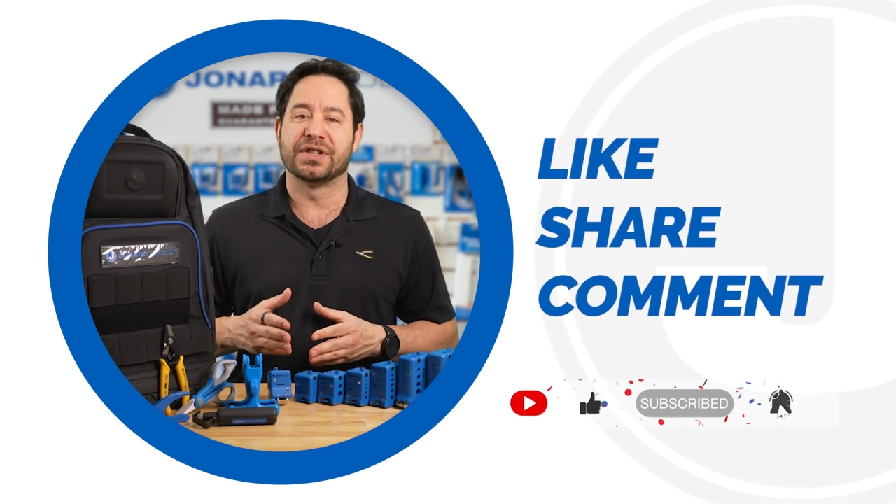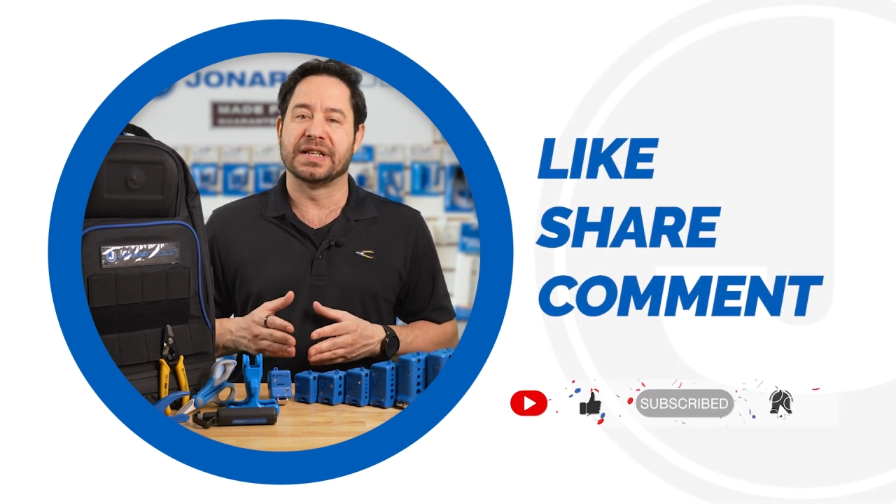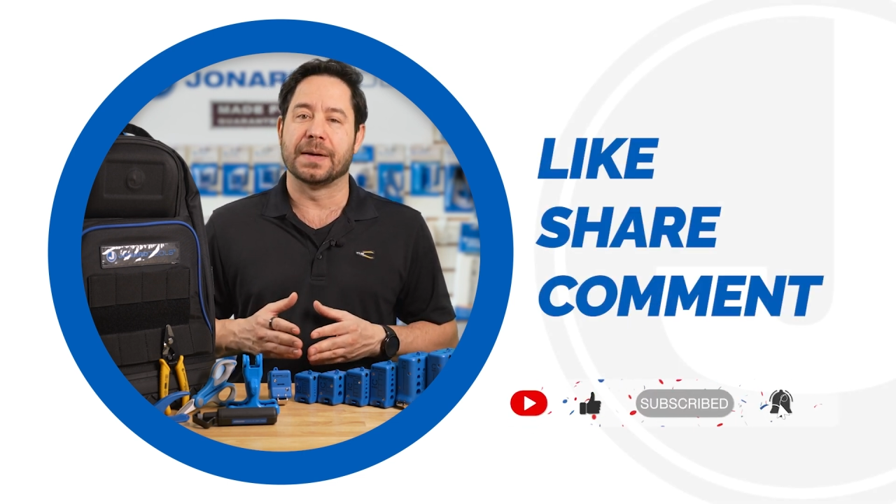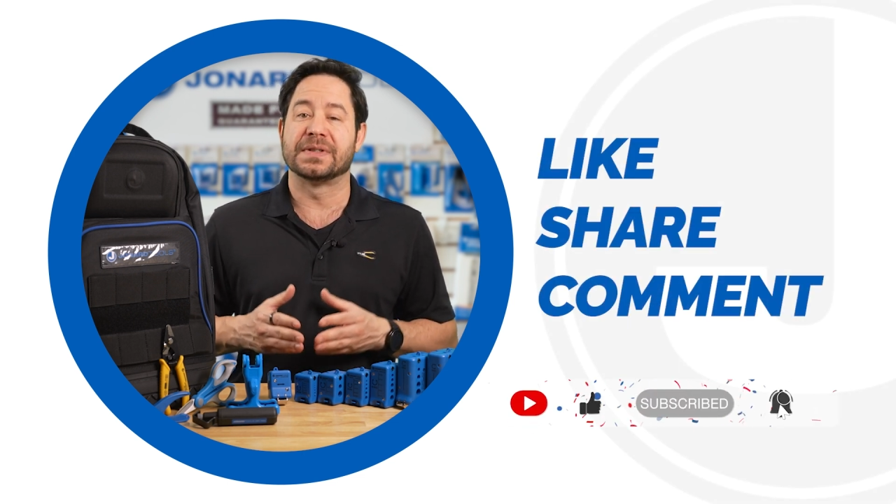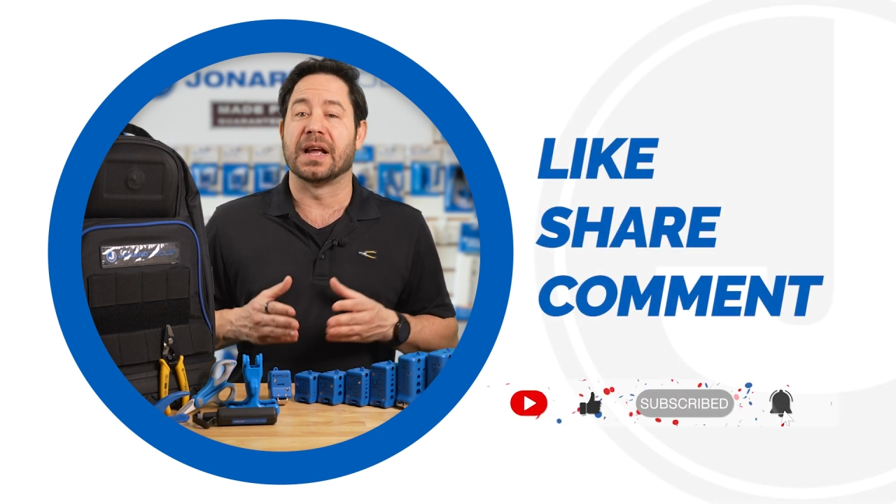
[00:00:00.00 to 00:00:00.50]

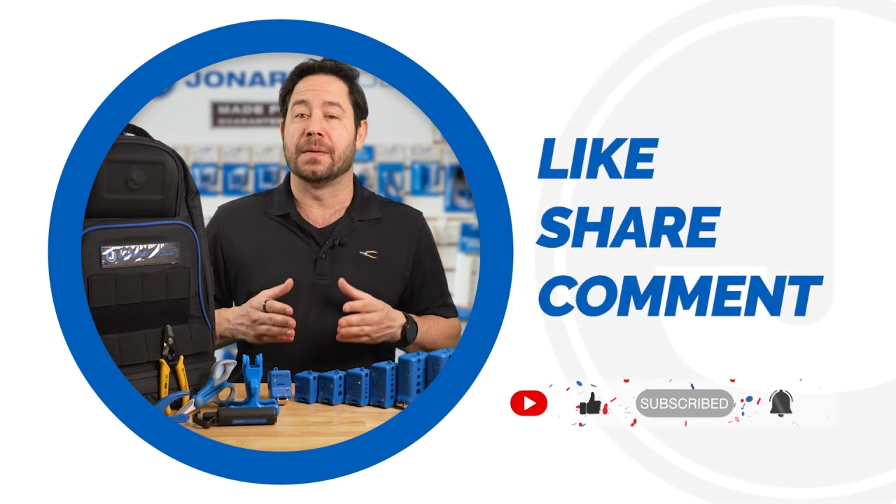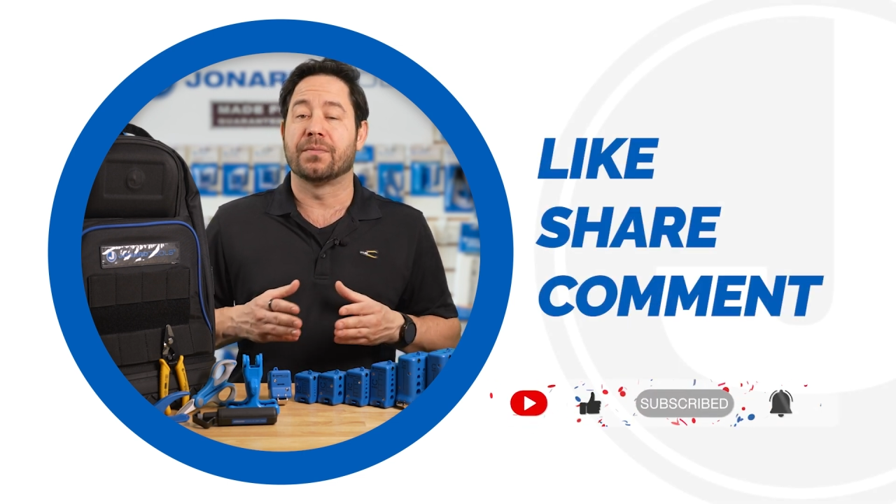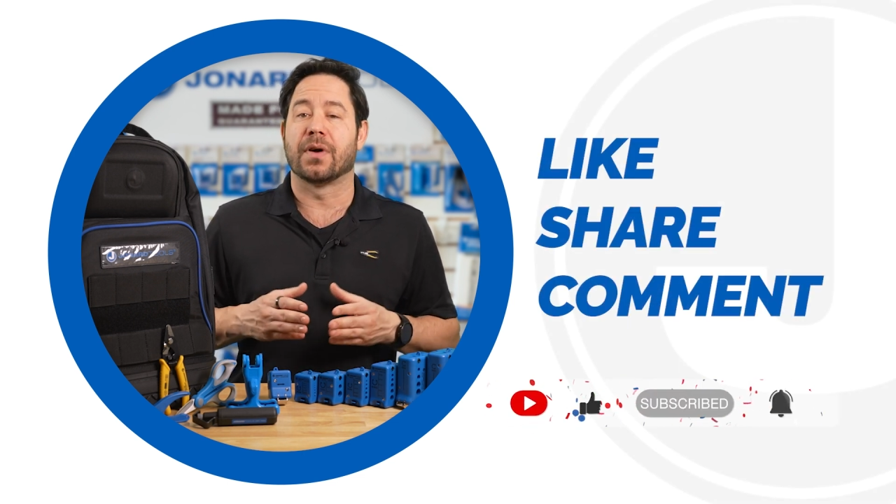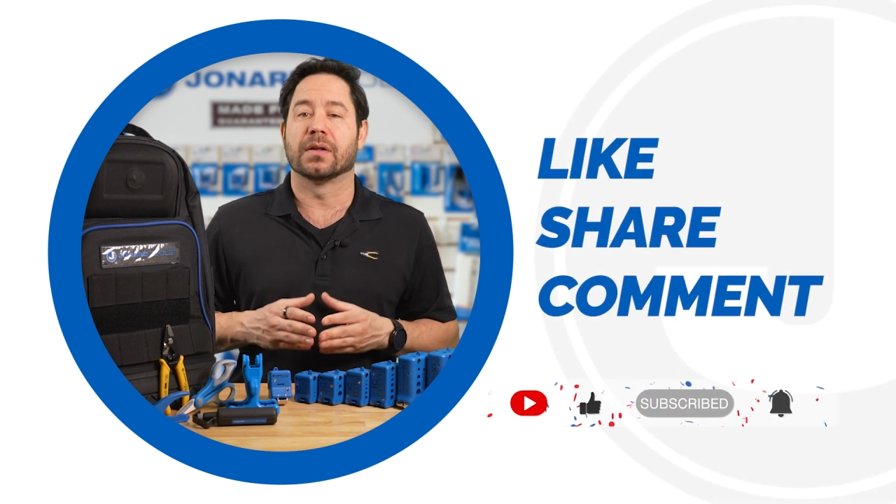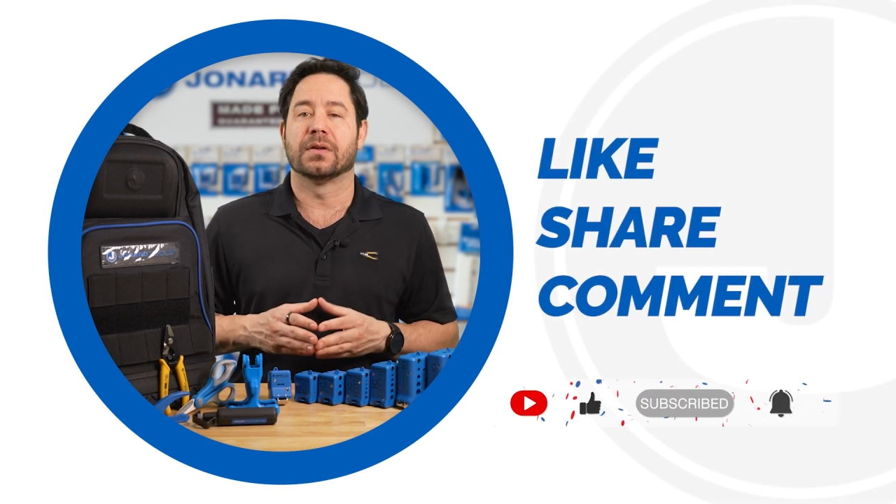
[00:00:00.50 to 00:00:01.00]
tips and
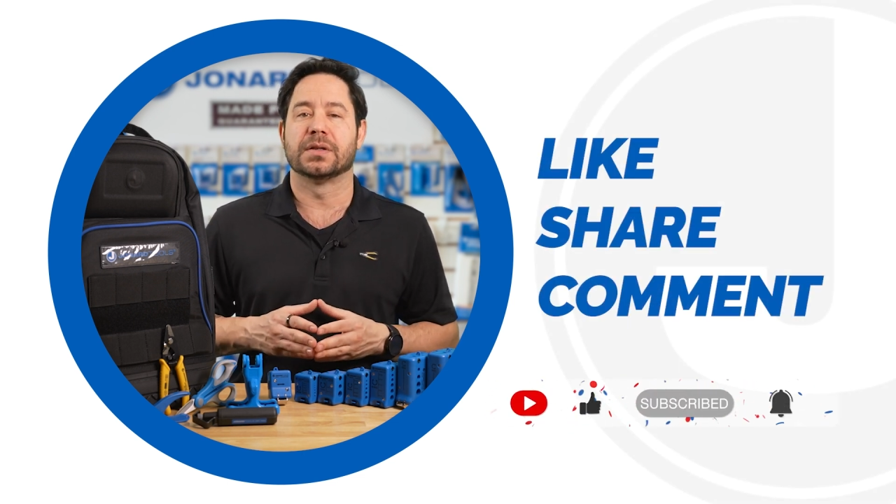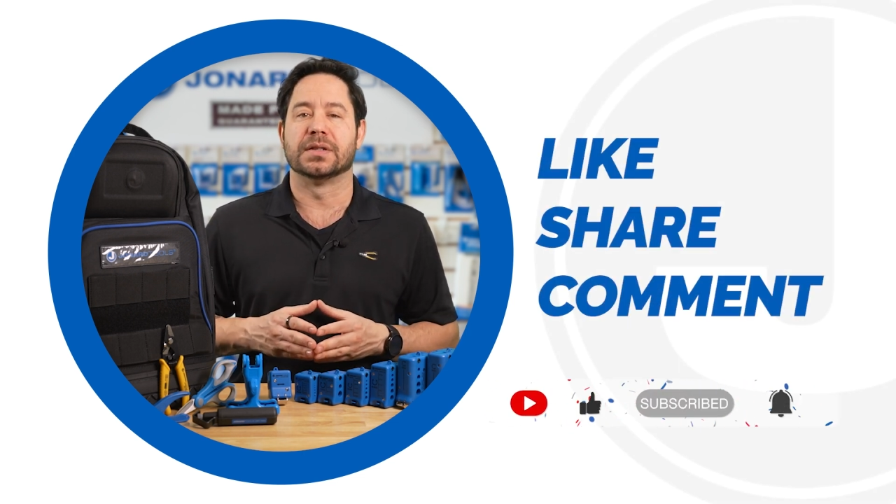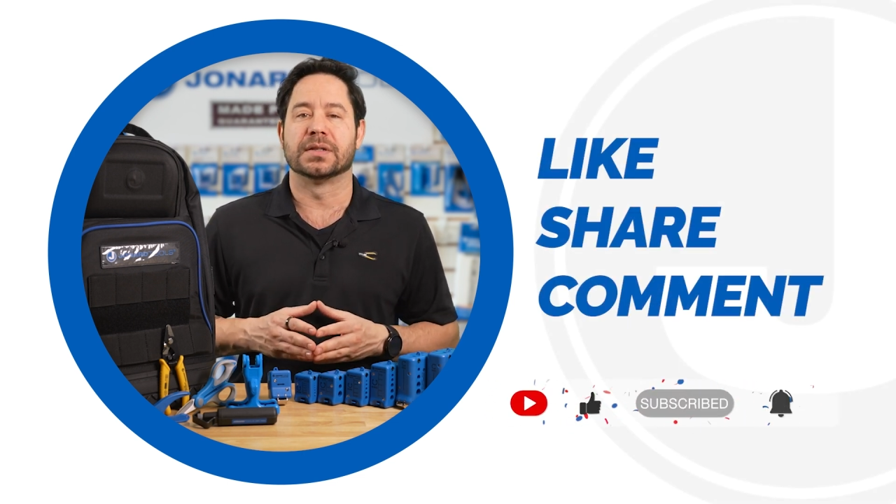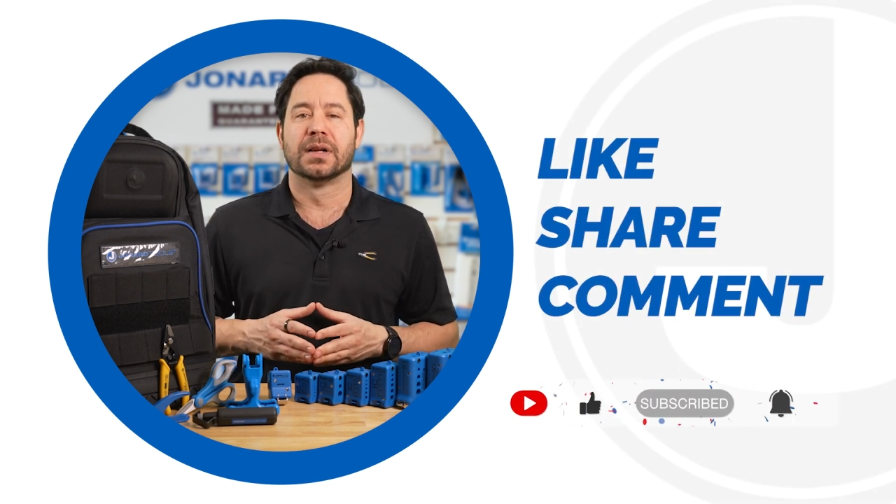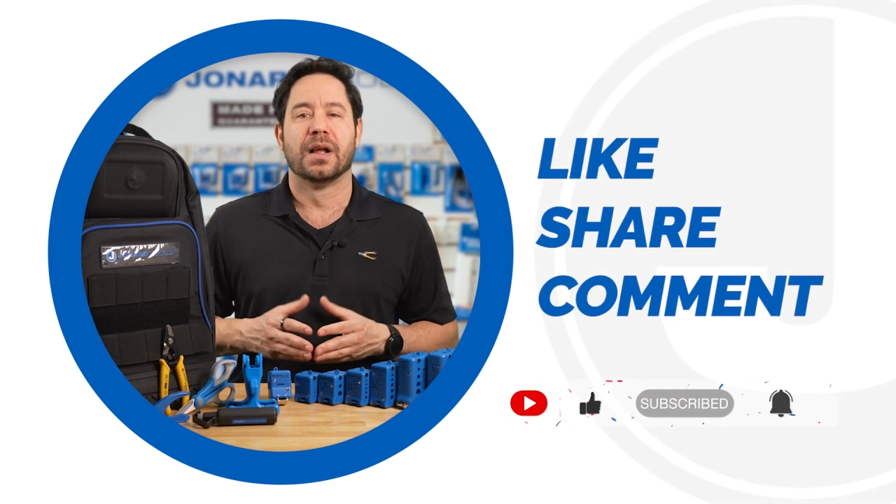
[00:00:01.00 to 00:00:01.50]
product
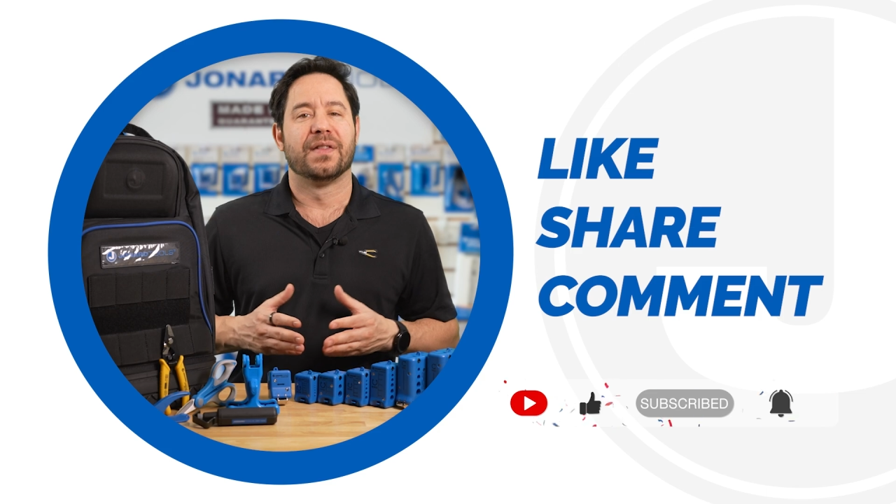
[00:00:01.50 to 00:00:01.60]
launches.